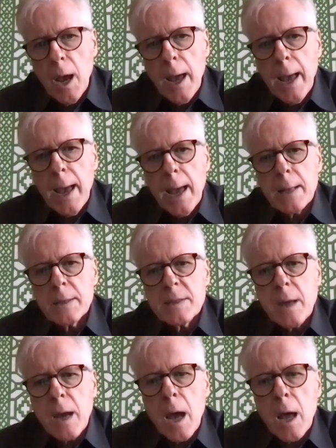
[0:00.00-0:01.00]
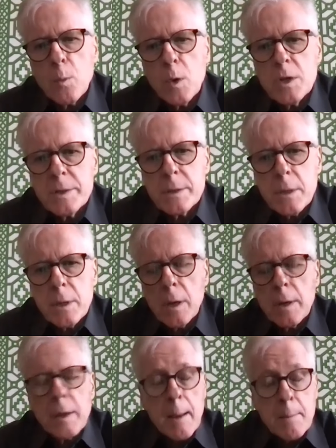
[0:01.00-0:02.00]
And Scott was,
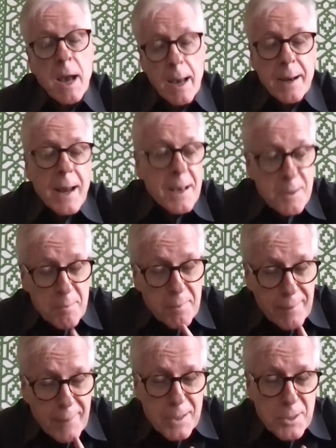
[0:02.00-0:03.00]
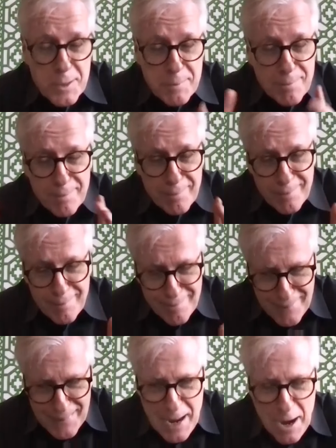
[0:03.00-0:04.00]
uh, I mean, and I, I should
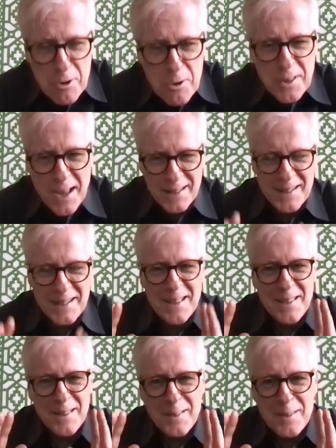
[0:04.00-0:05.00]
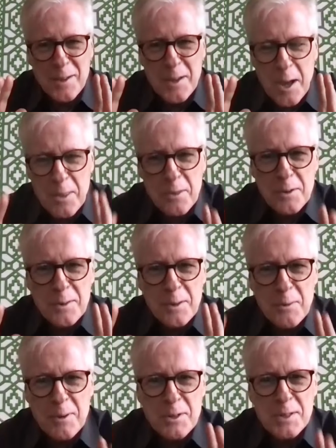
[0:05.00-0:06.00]
narrow that. The other, the
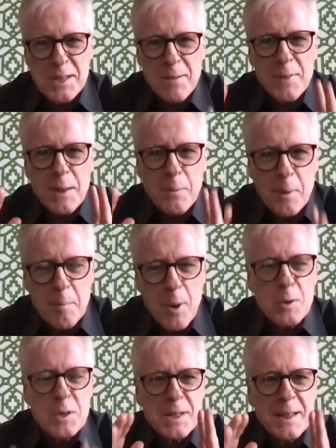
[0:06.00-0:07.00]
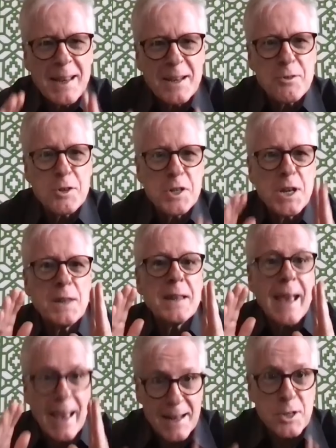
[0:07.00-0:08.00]
original seven, they were mostly interested in
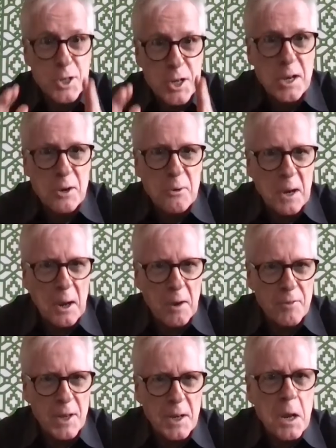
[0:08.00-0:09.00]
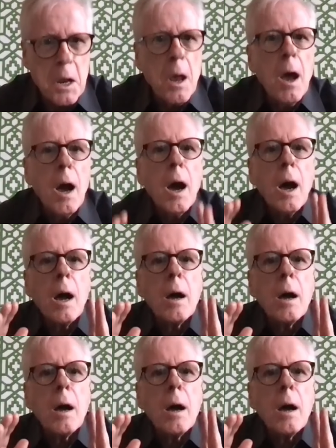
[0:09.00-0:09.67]
the engineering of it. Mm-hmm.